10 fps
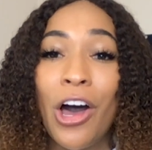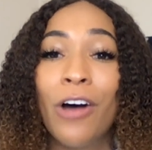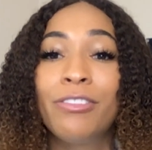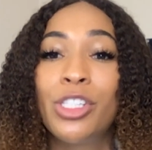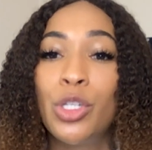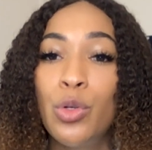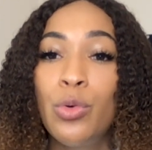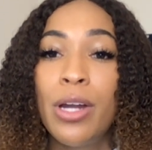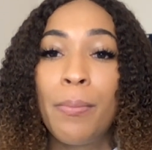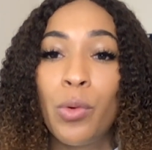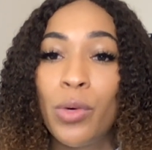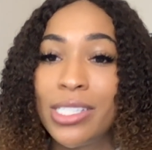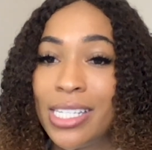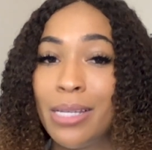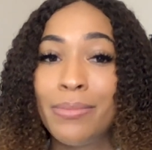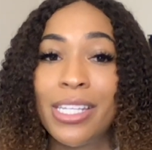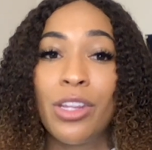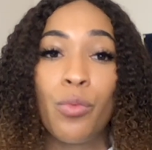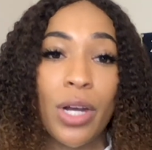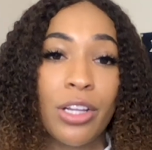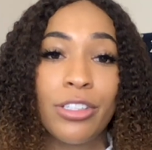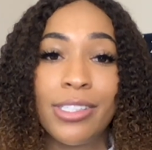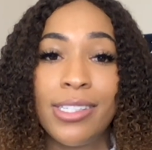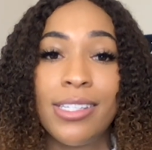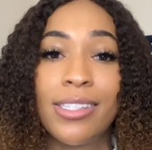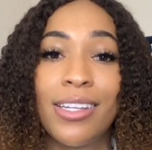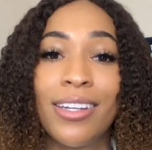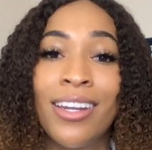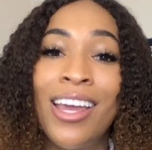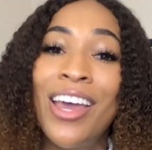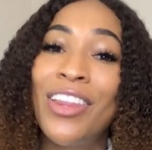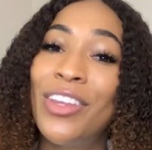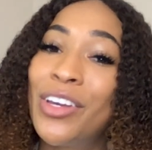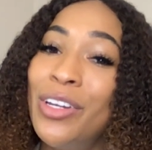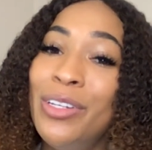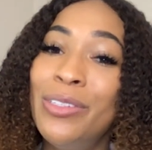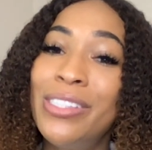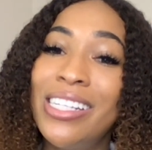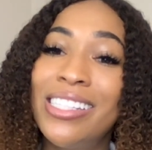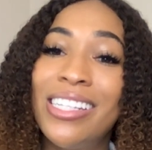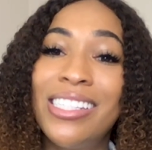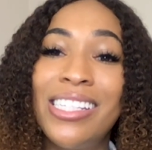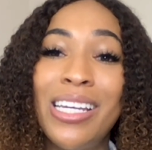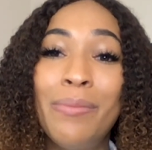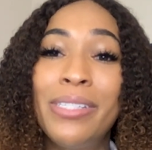off two number one teams in the regular season. The good news is this team